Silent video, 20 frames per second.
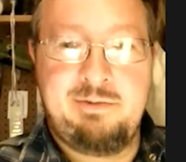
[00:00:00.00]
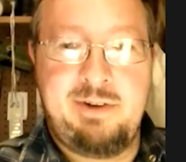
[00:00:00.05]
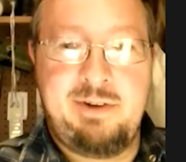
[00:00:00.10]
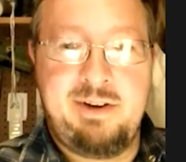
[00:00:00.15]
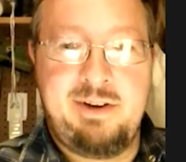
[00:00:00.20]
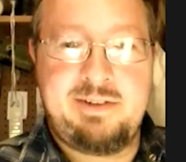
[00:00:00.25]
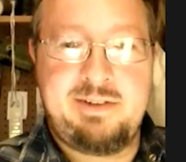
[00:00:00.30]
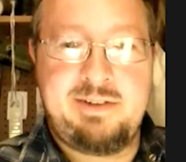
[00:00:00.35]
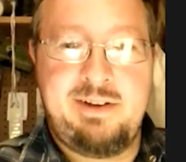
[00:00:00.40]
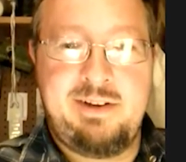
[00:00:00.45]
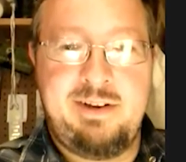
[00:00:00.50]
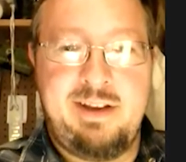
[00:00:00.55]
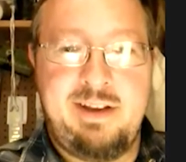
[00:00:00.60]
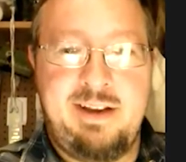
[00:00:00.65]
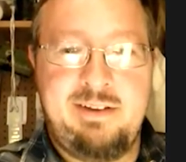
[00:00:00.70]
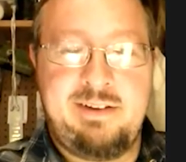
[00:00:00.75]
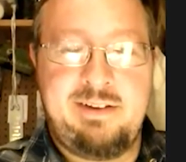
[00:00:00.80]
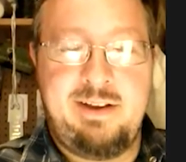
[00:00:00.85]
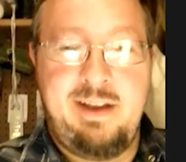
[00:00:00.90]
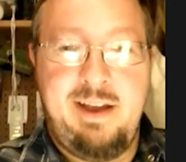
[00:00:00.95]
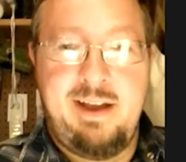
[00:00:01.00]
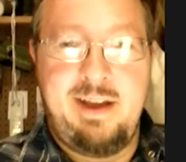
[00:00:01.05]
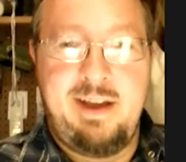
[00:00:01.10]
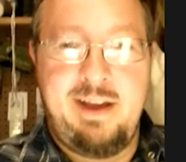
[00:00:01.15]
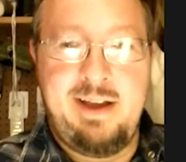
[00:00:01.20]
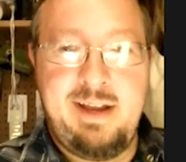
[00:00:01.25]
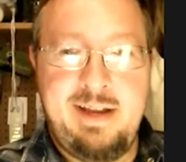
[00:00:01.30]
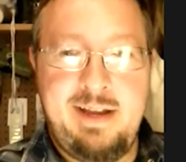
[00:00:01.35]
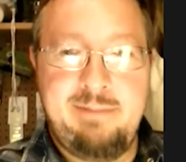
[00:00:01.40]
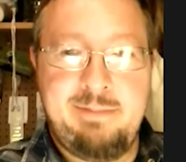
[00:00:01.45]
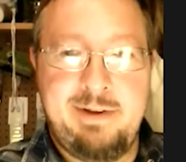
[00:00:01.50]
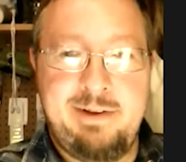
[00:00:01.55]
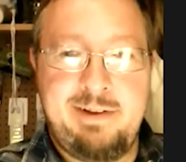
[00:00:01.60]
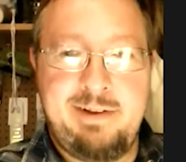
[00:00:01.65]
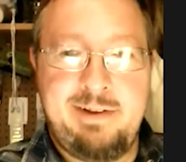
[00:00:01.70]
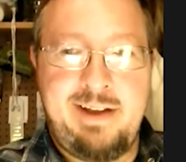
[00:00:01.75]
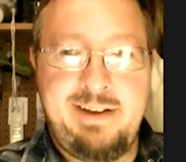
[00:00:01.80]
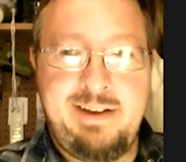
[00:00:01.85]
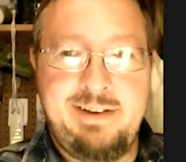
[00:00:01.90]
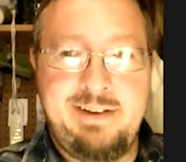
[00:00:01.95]
Rushton," and he said, "Hey, Bill,
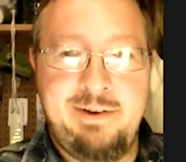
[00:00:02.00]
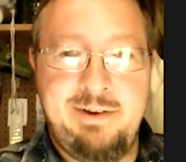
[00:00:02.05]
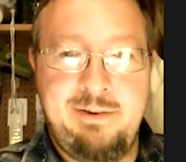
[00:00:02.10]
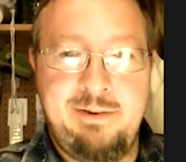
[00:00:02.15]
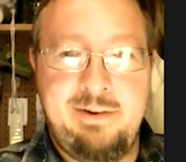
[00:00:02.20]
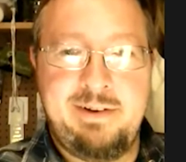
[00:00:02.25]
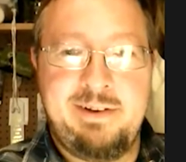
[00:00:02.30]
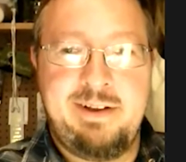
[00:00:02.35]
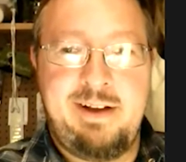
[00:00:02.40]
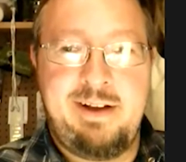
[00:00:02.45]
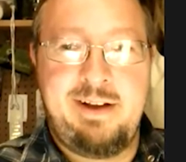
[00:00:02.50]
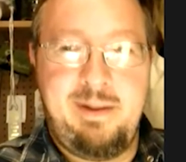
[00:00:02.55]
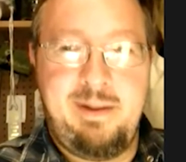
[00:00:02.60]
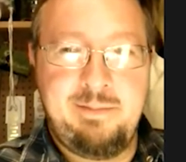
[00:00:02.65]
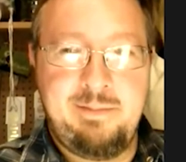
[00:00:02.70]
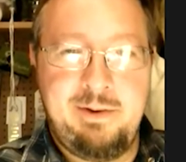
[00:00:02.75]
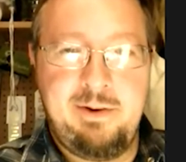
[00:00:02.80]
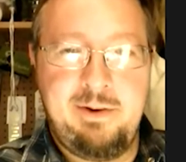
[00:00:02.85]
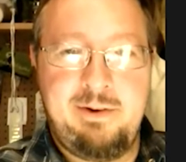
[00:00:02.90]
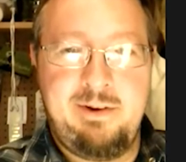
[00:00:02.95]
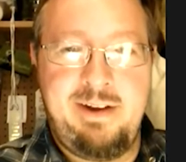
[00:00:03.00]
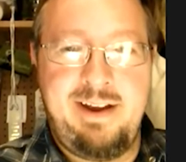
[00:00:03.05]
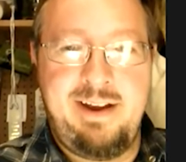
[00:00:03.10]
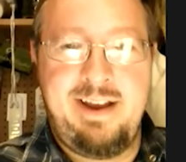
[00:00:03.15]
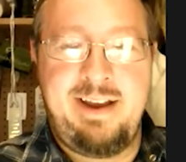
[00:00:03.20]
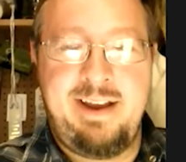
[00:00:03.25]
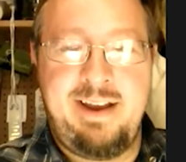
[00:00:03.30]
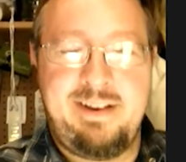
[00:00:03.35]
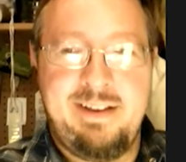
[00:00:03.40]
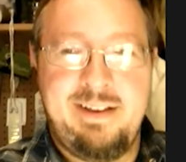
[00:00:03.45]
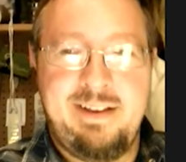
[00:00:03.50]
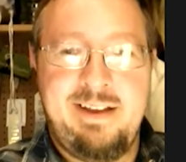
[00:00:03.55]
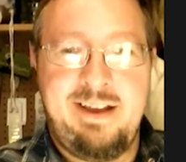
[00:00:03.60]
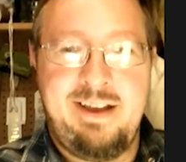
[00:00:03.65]
how you doing?" "I'm doing great."